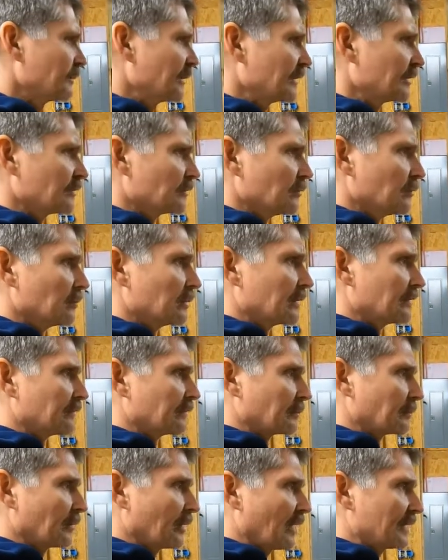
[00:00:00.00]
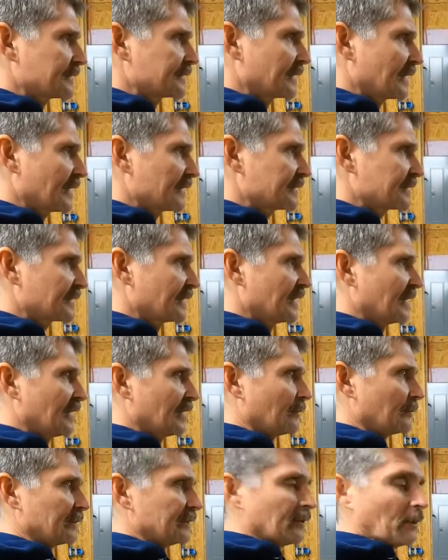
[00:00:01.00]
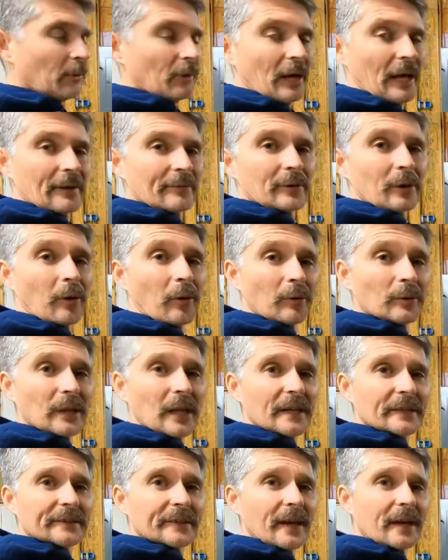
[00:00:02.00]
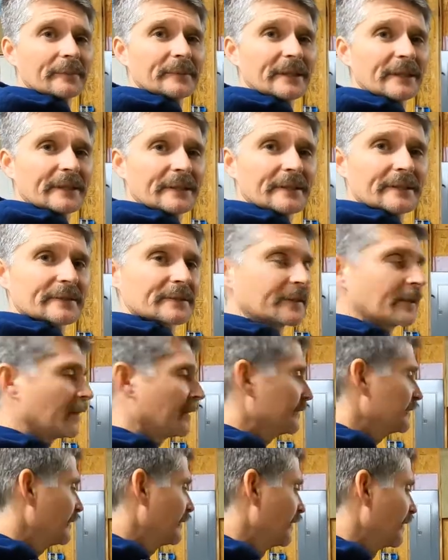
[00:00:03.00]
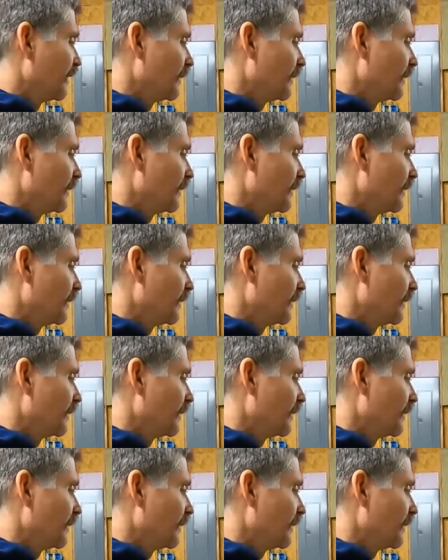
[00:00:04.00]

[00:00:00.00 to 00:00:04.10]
to be a little bit of a process, and we don't have a whole lot of time to get this done.